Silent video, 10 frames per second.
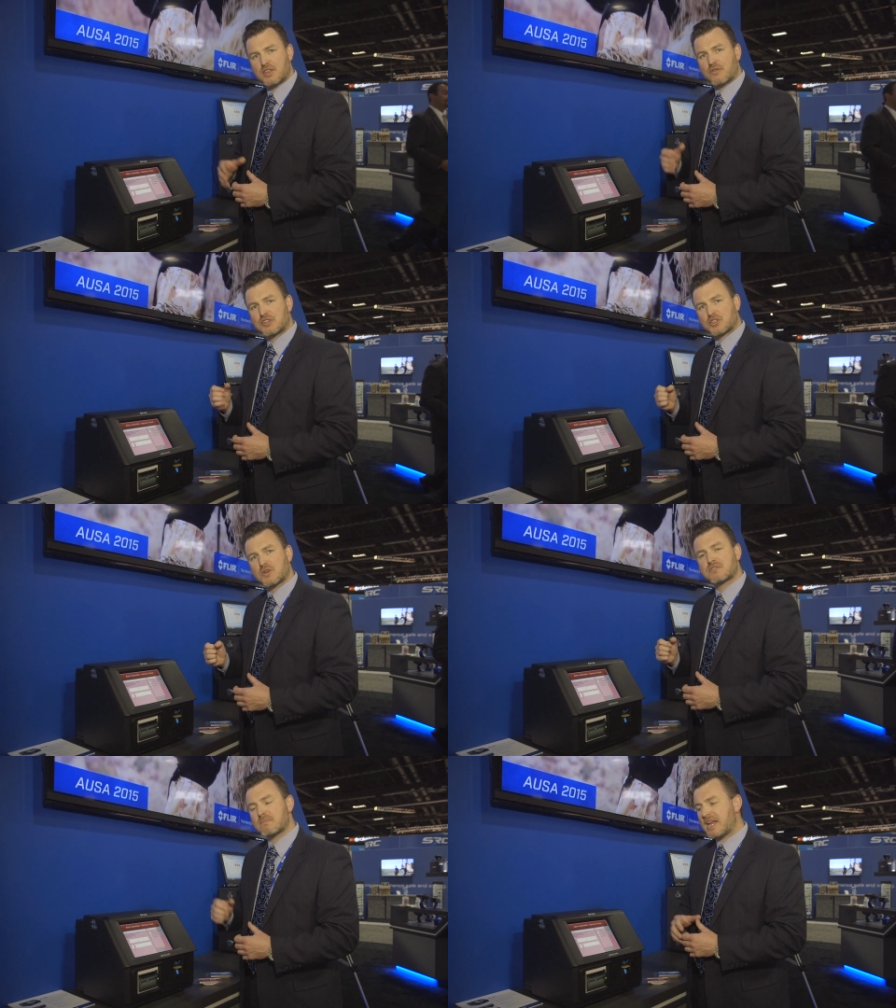the
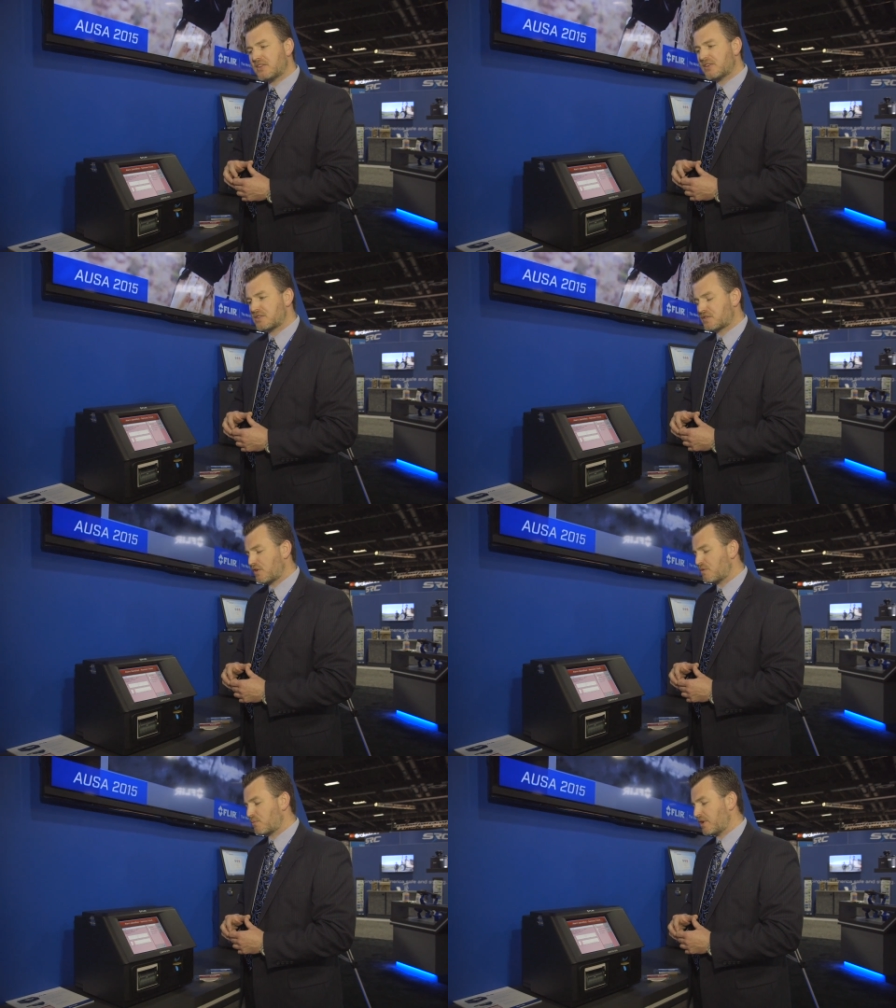reduced maintenance
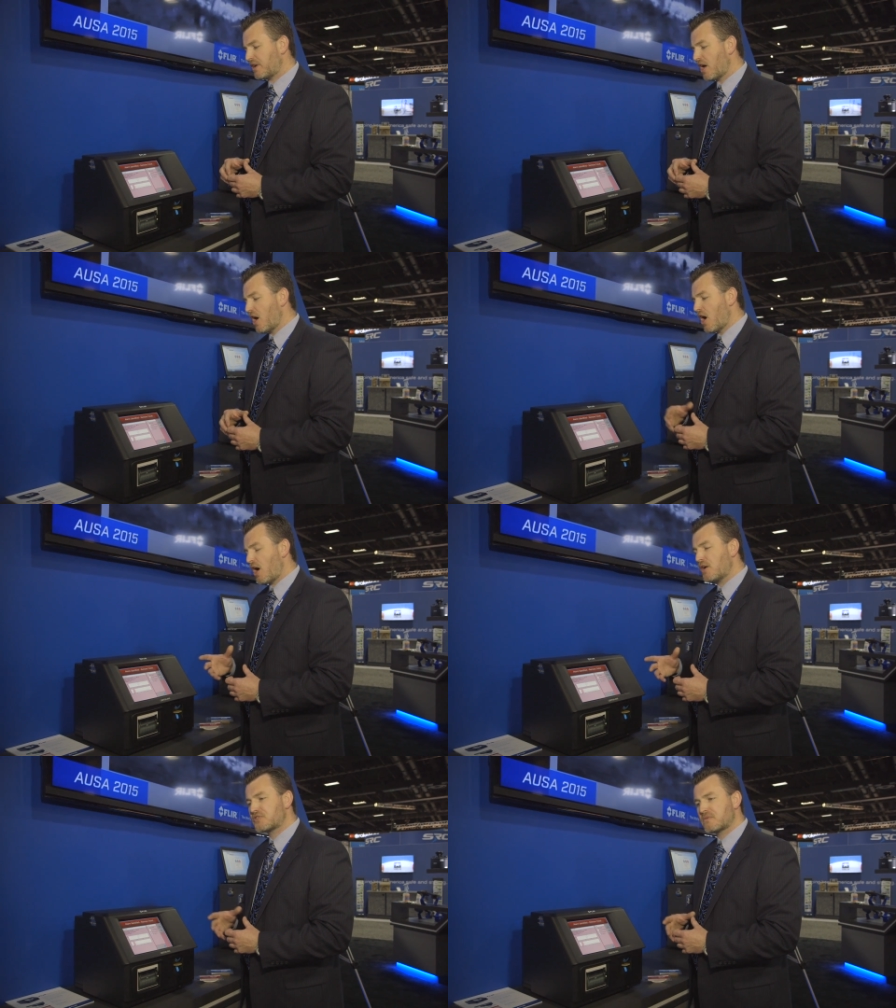footprint
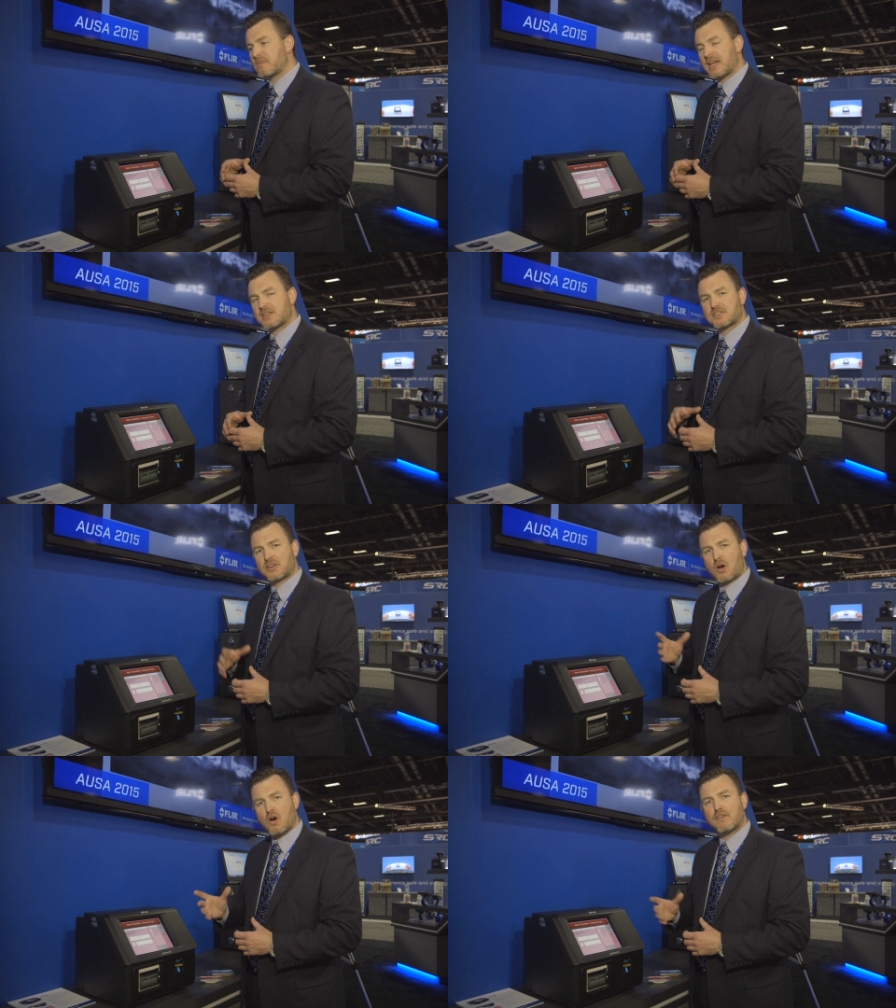also means
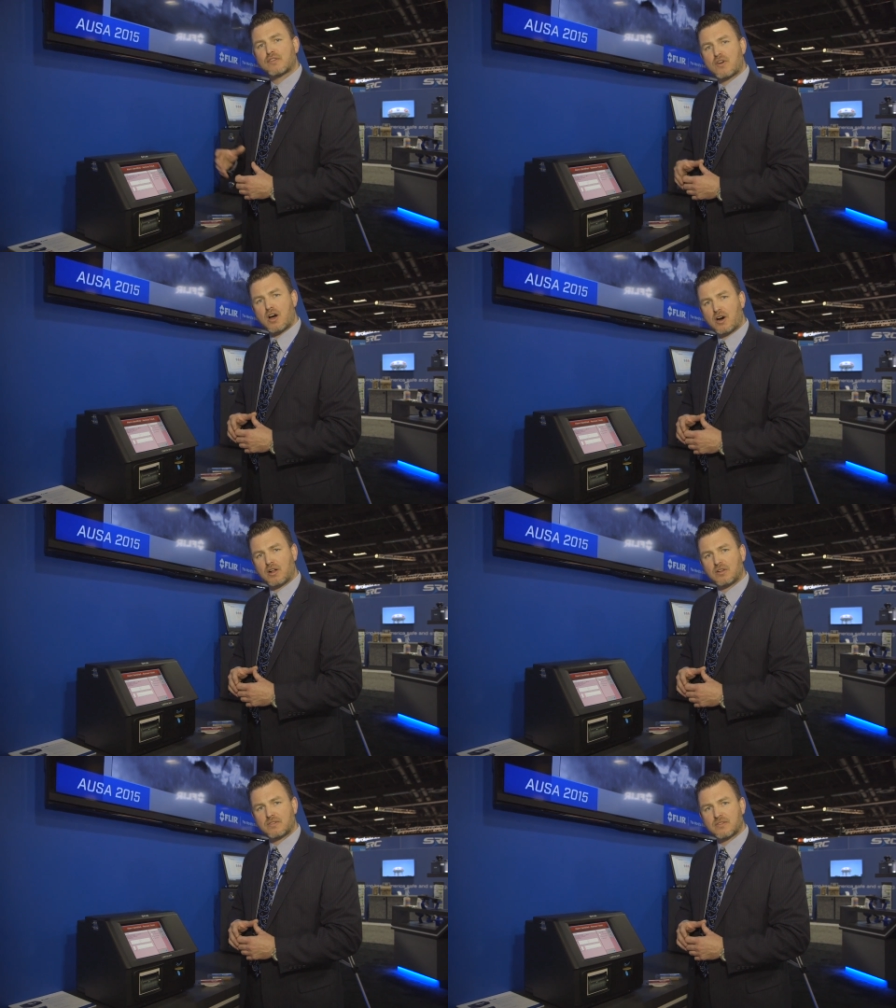that
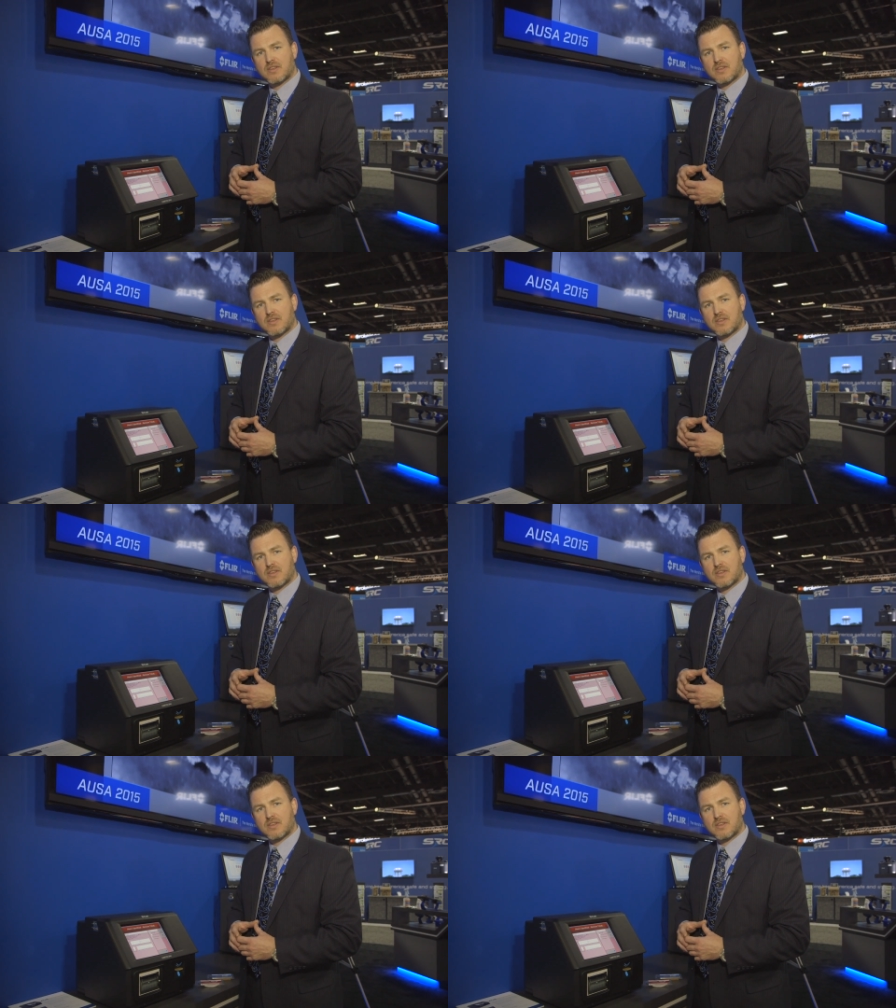overall